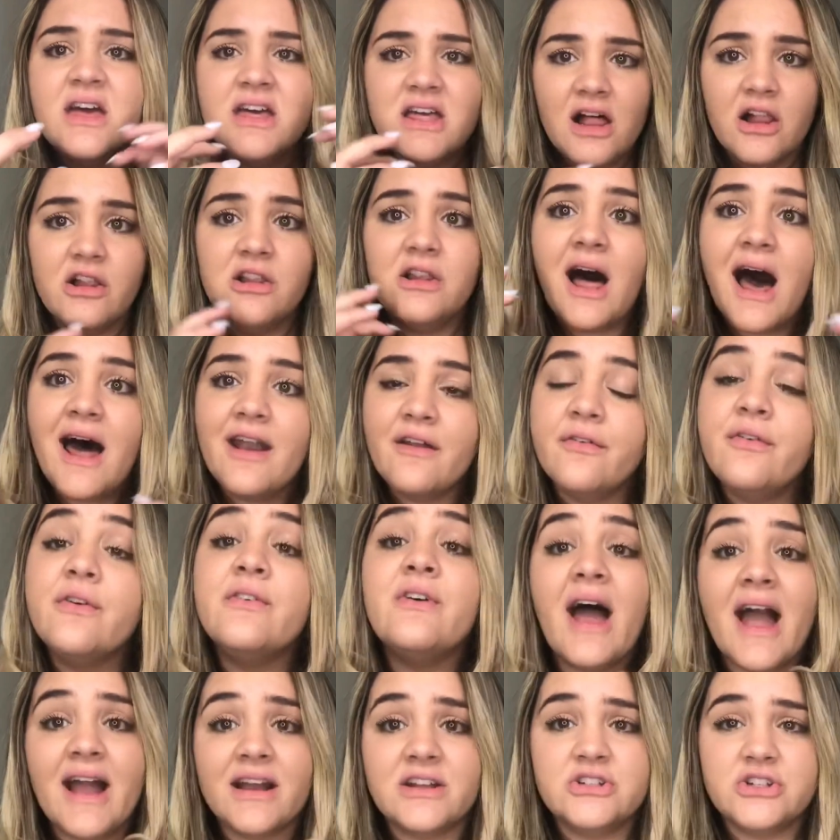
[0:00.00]
a lot of
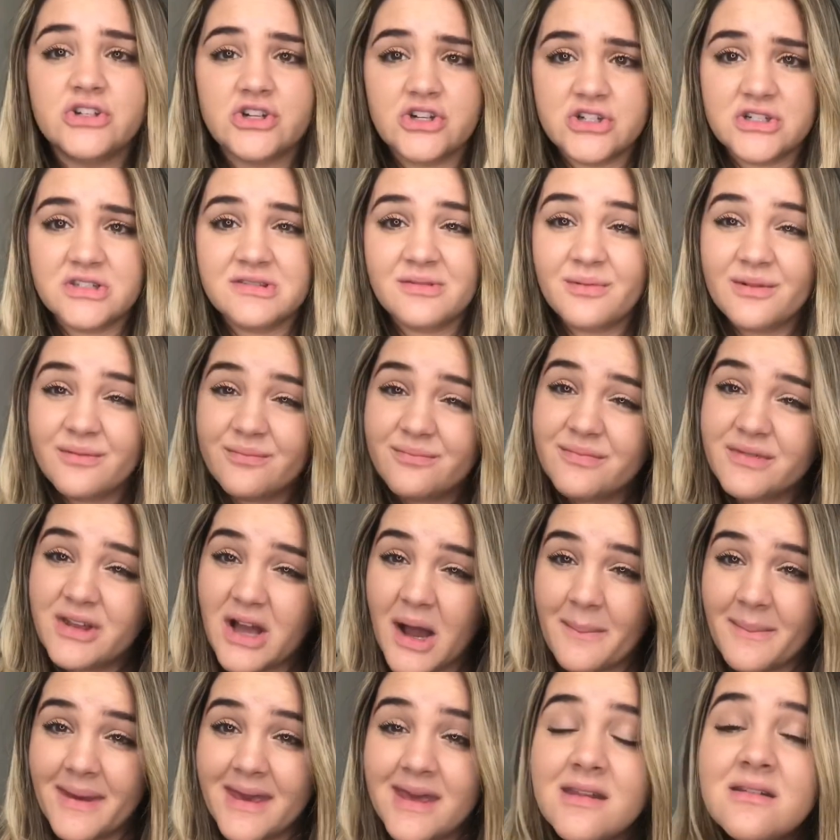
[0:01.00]
factors
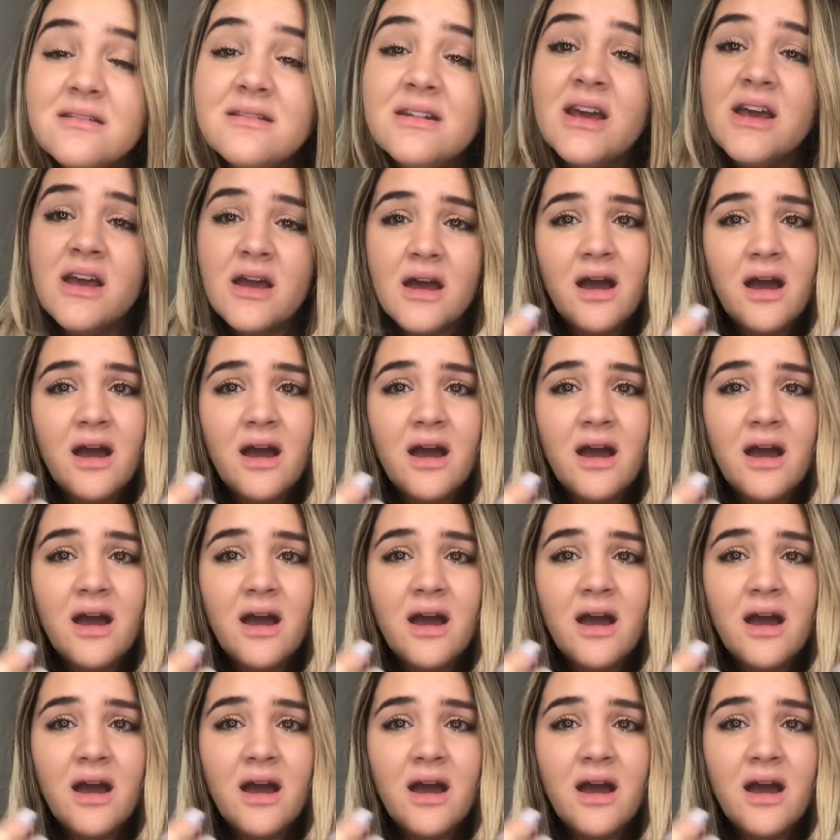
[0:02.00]
come in.